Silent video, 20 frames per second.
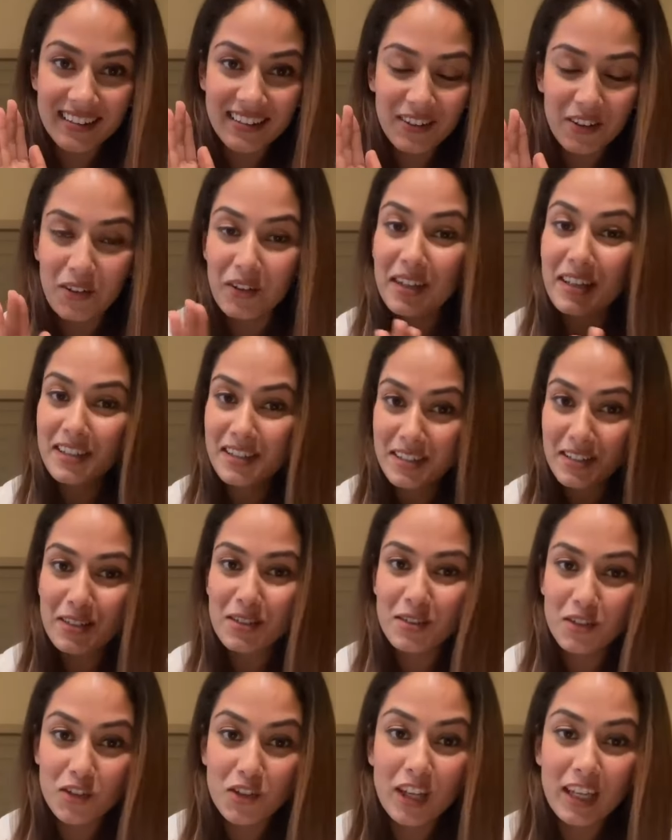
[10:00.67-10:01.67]
Okay, this is
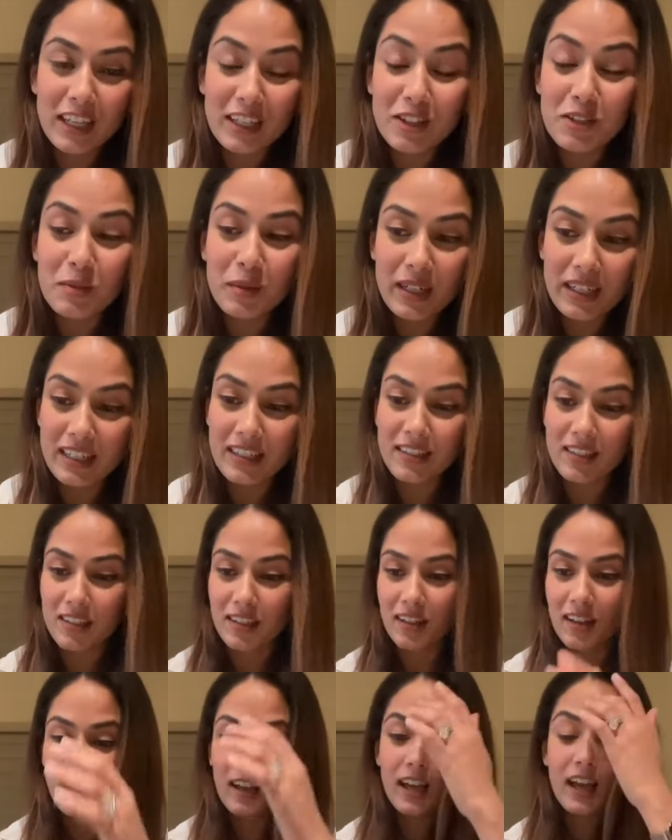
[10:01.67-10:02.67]
strange, but listen.